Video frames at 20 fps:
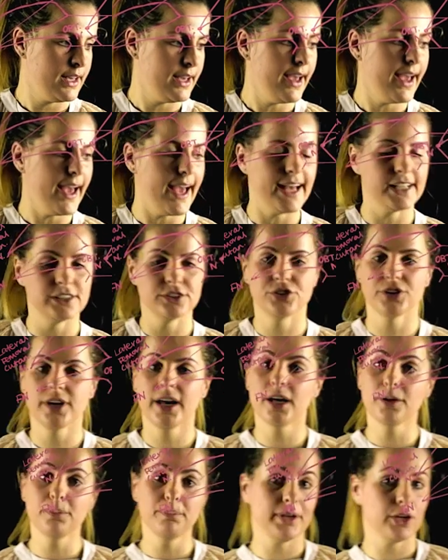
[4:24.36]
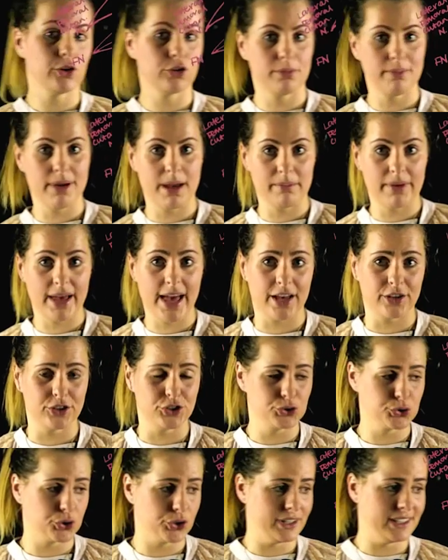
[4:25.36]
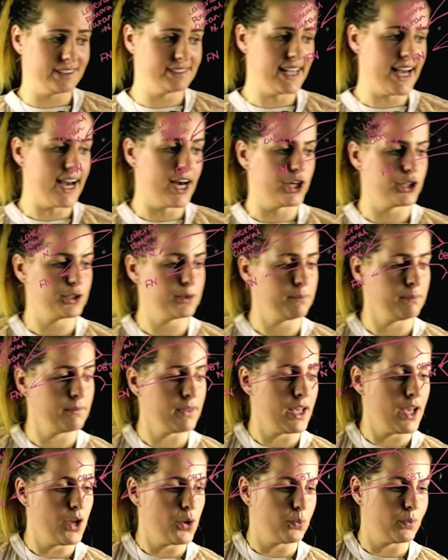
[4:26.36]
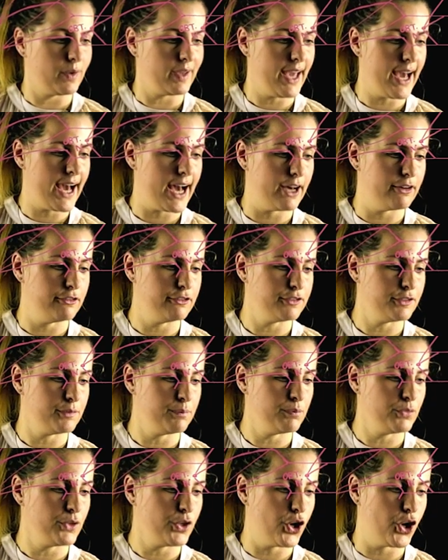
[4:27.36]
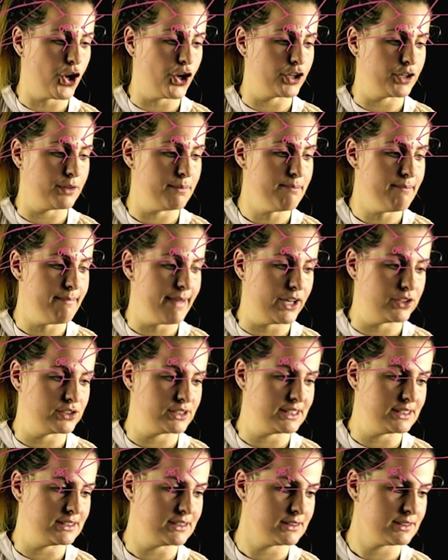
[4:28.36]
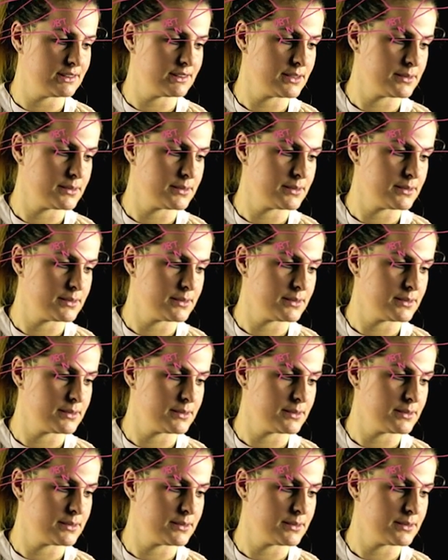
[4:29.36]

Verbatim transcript: And to help me remember how to draw this out, we have on mountains.